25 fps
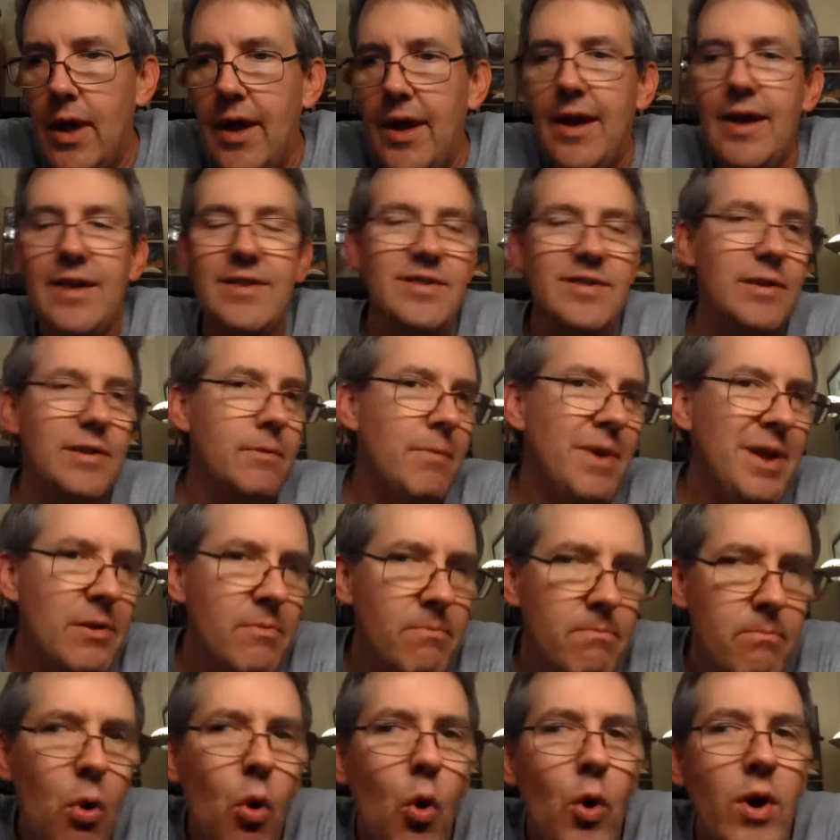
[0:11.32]
as a
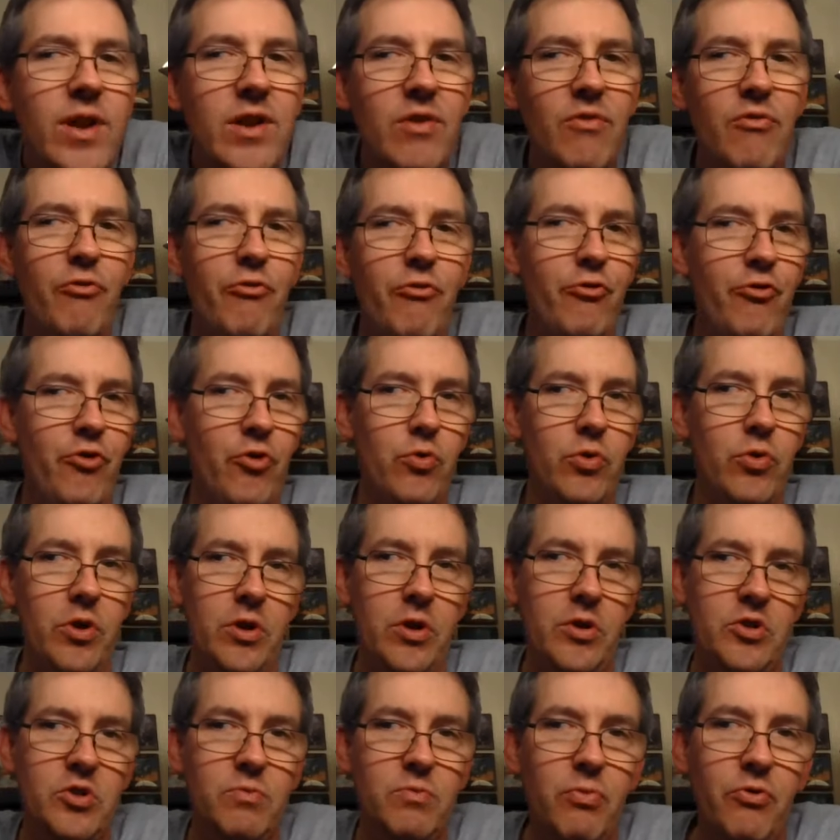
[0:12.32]
main point of
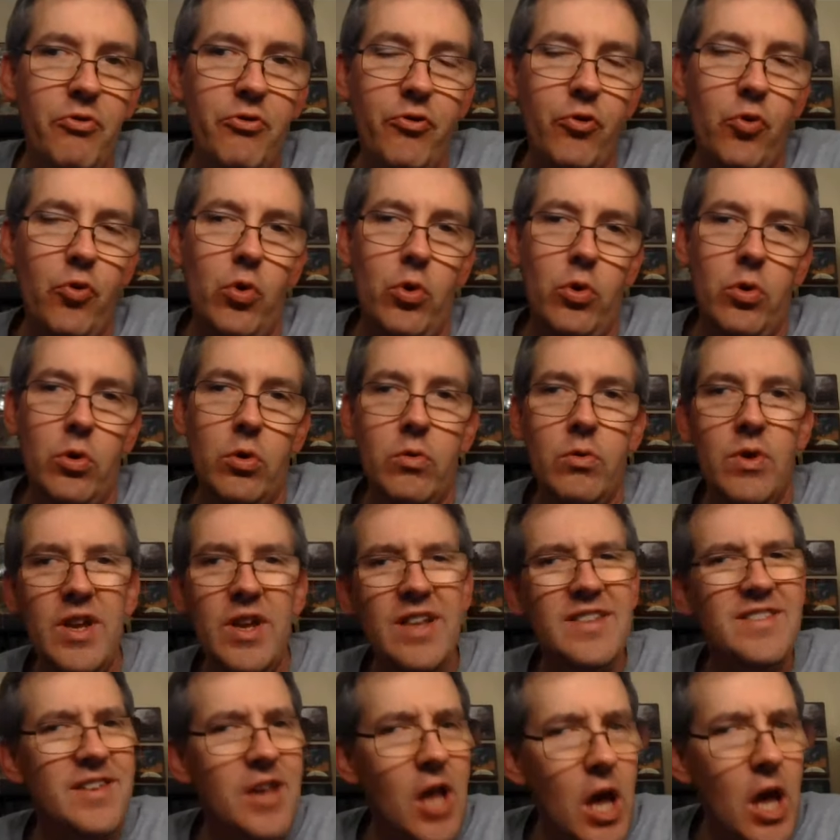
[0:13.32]
focus before.
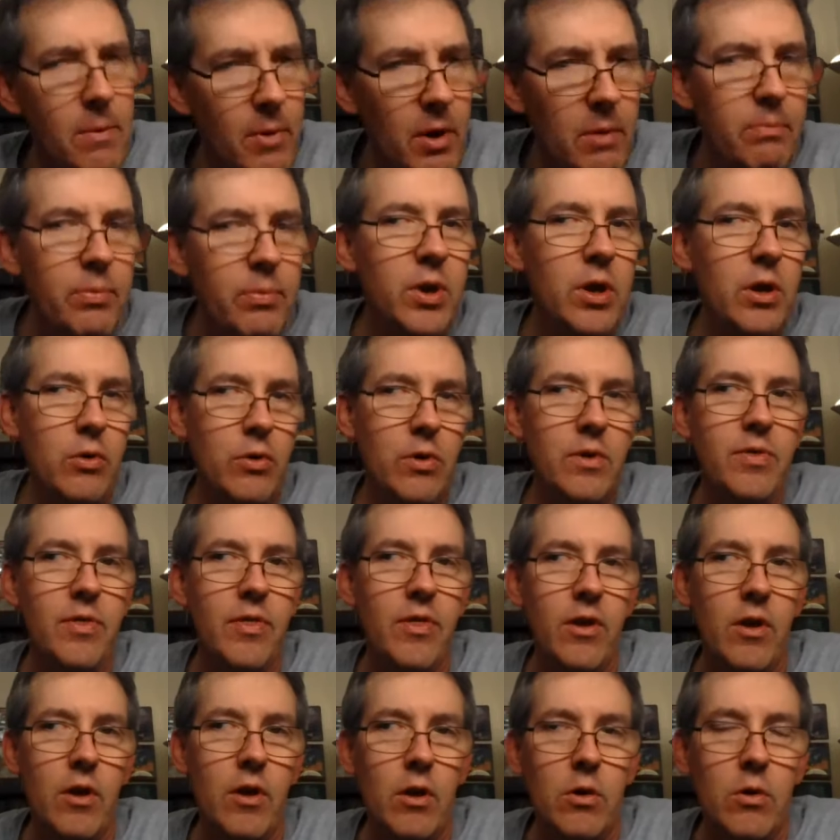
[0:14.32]
It's come up here
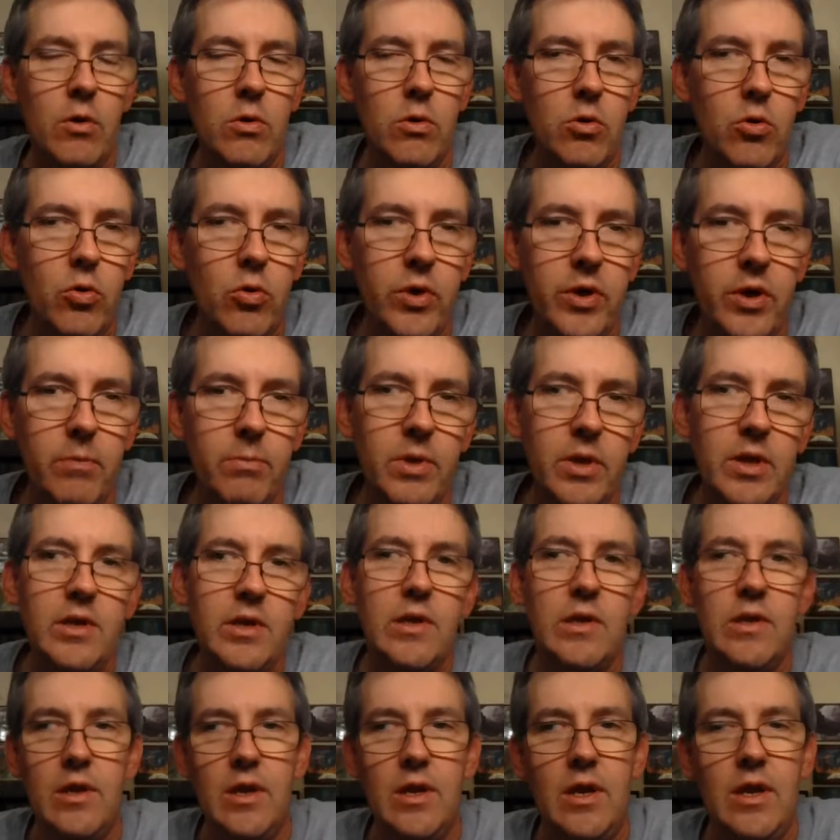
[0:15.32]
and there quite a
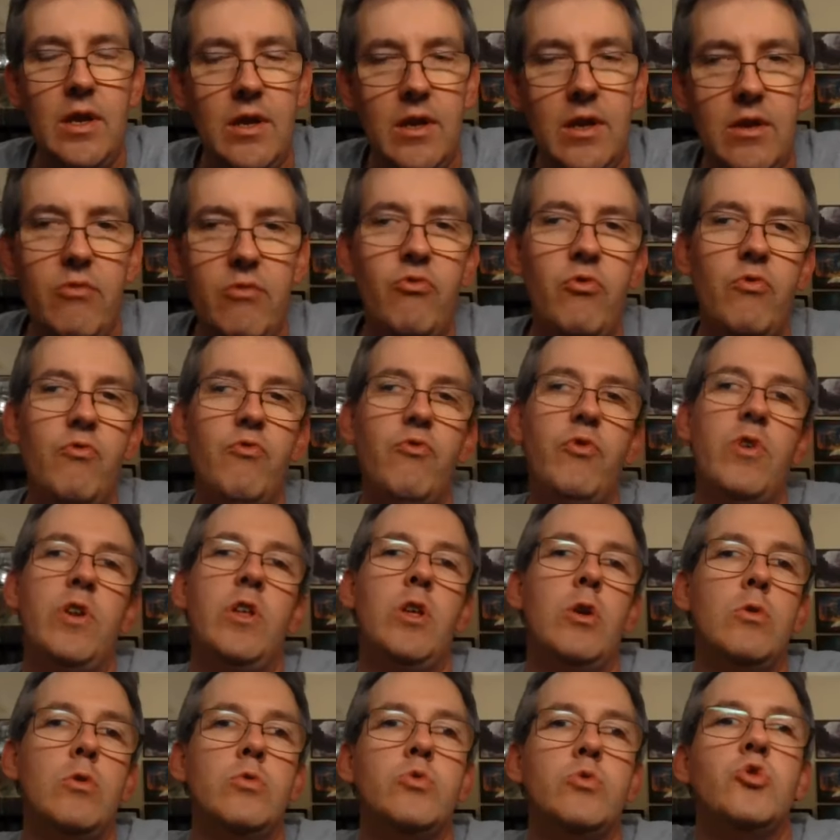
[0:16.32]
bit in different
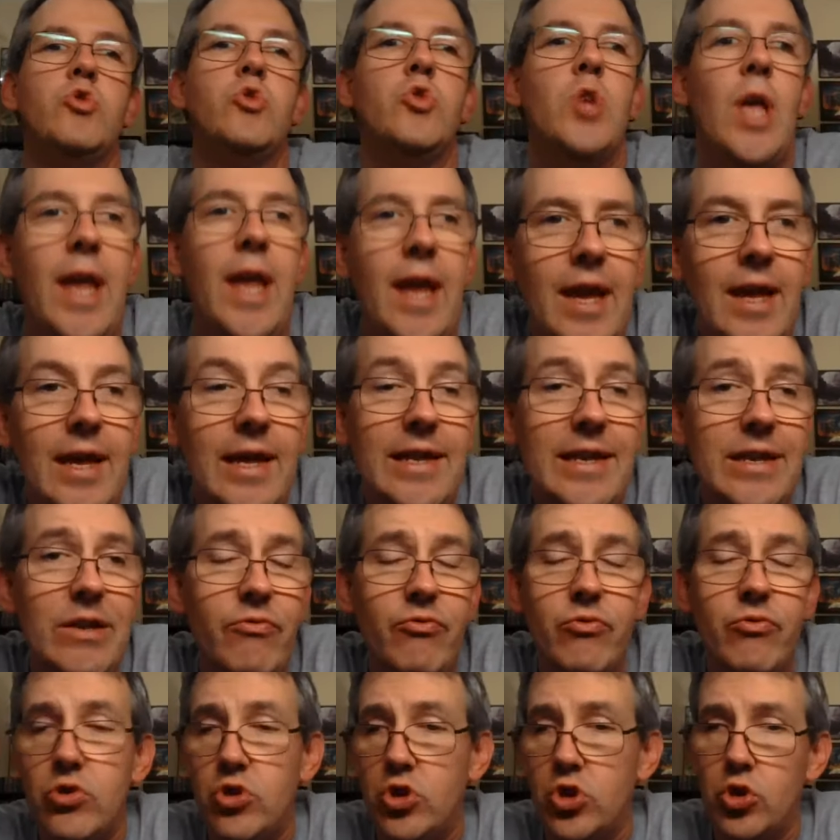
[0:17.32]
videos and
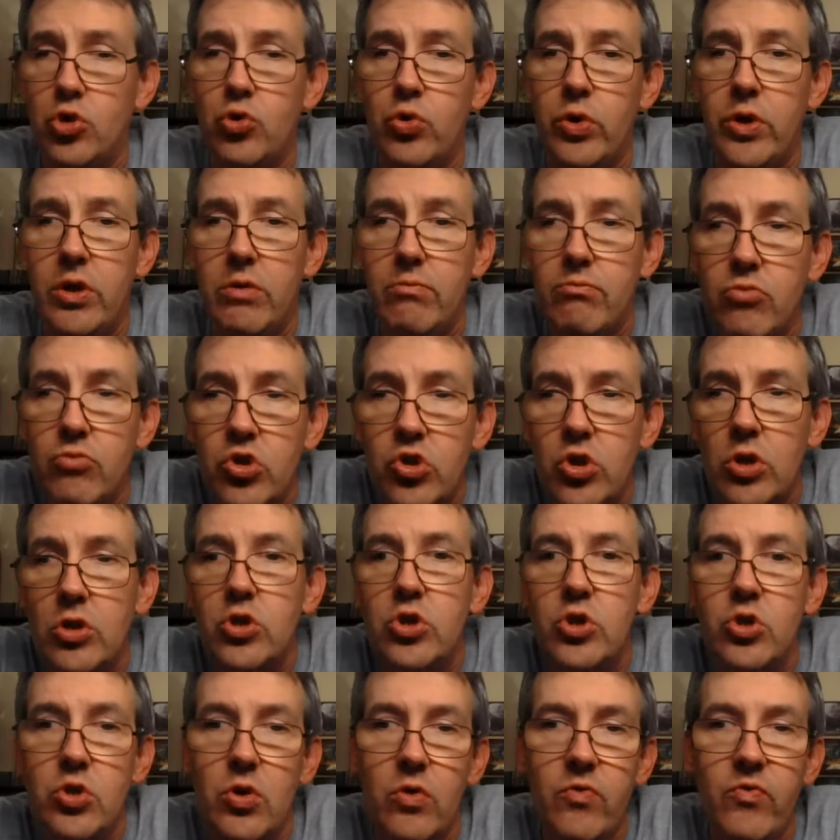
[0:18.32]
different streams,
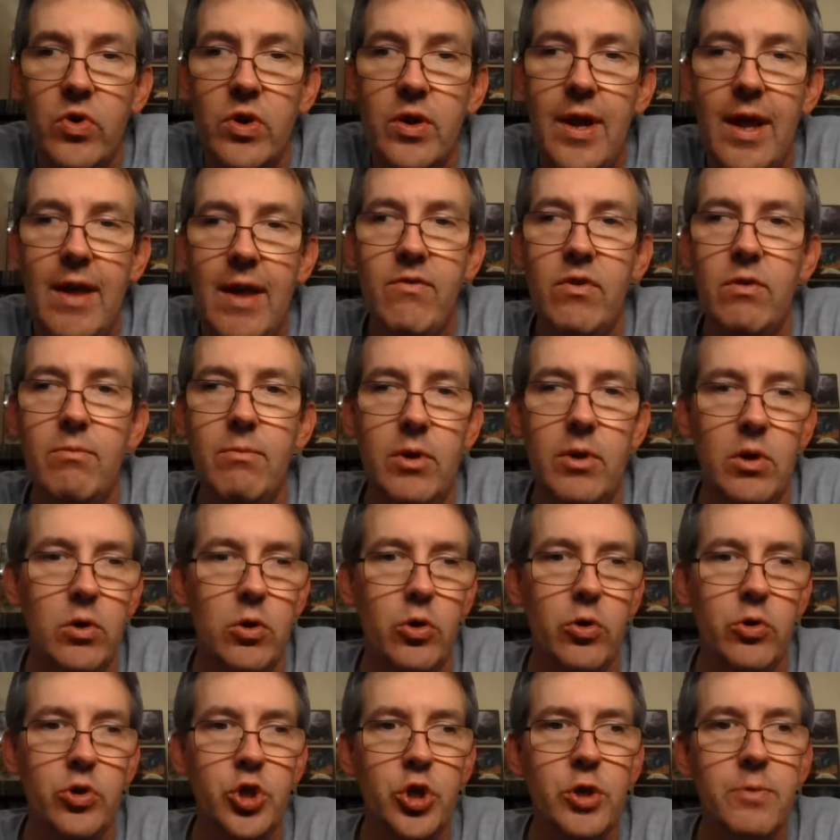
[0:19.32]
such as over at Heavy
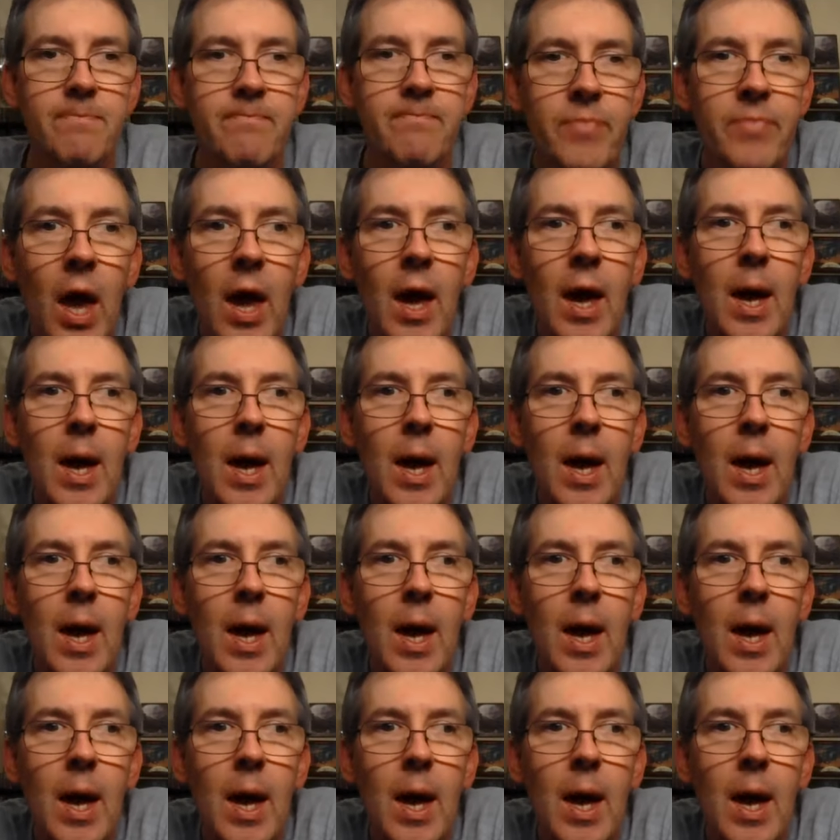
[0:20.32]
Metallurgy,